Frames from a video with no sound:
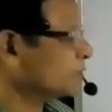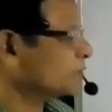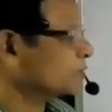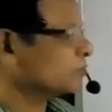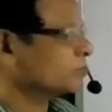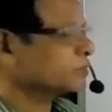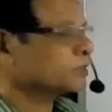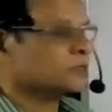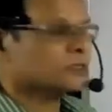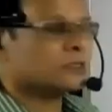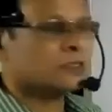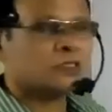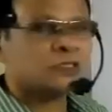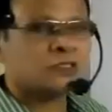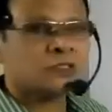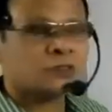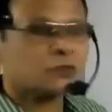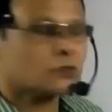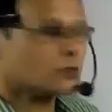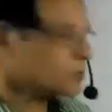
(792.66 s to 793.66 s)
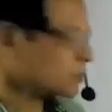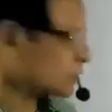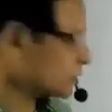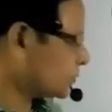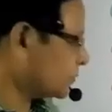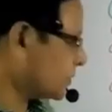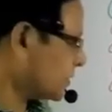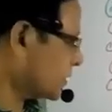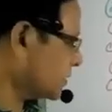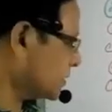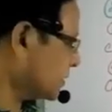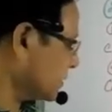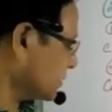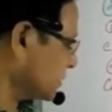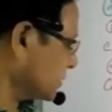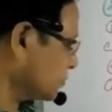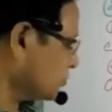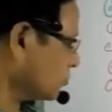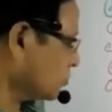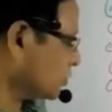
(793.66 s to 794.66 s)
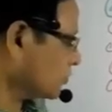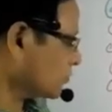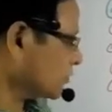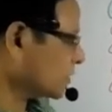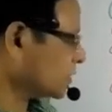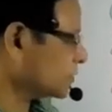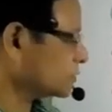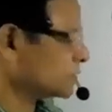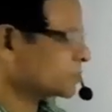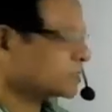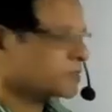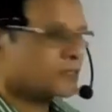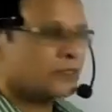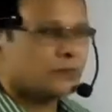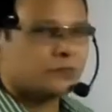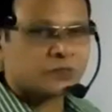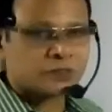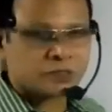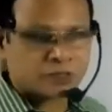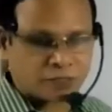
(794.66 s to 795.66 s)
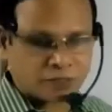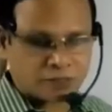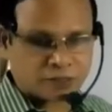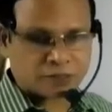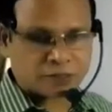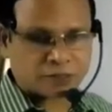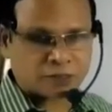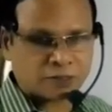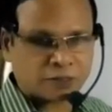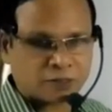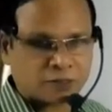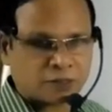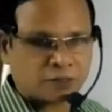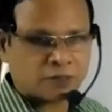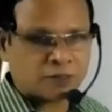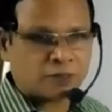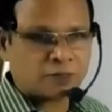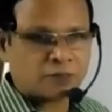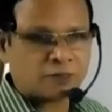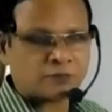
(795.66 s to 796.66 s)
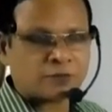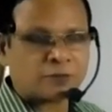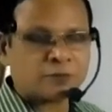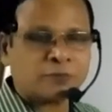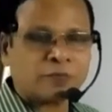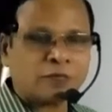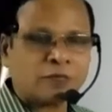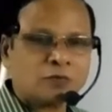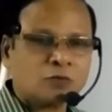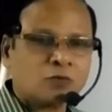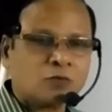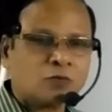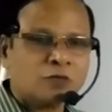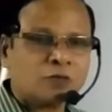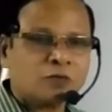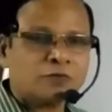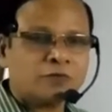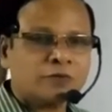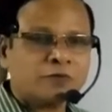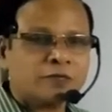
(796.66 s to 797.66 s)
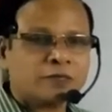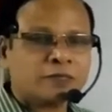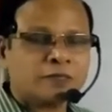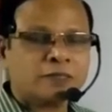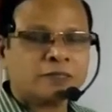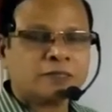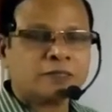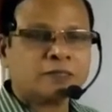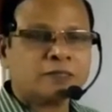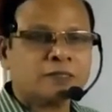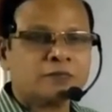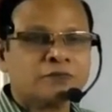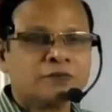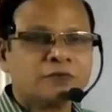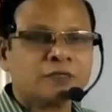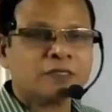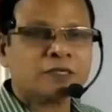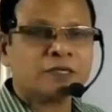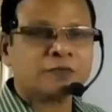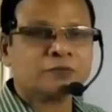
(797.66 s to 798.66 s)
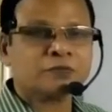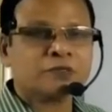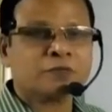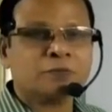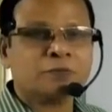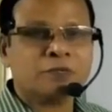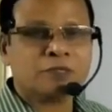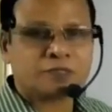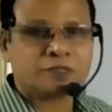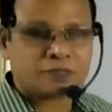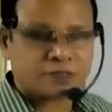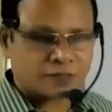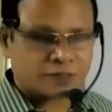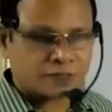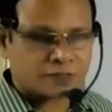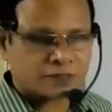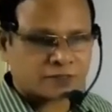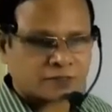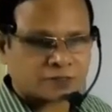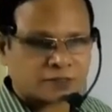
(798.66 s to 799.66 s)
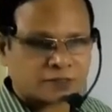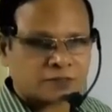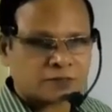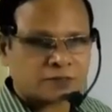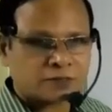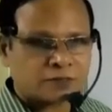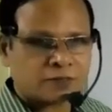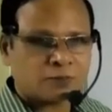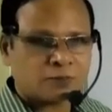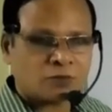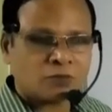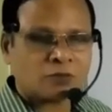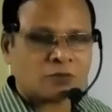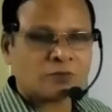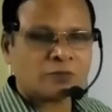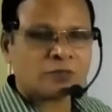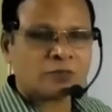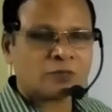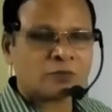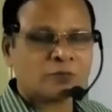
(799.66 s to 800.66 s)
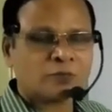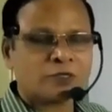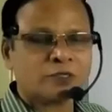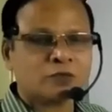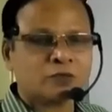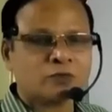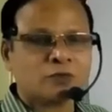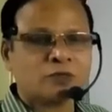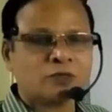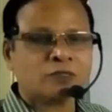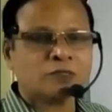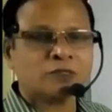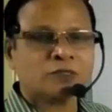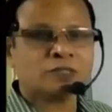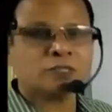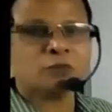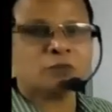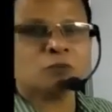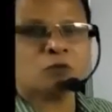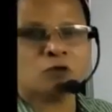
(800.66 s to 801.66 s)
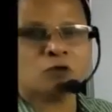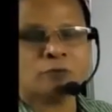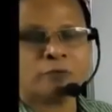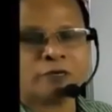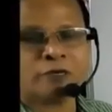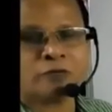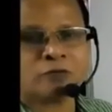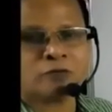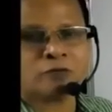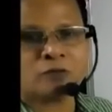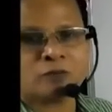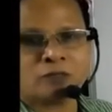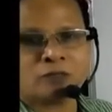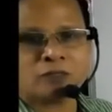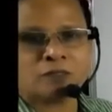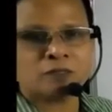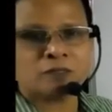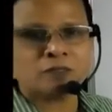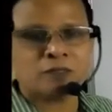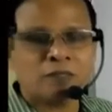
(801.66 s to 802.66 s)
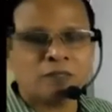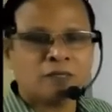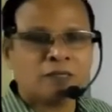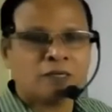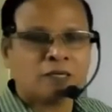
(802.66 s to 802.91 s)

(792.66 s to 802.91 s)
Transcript: marrow is a rich source of adult what we call the stem cells. From there only we are getting the different types of blood cells. The bone marrow, particularly the red bone marrow, not the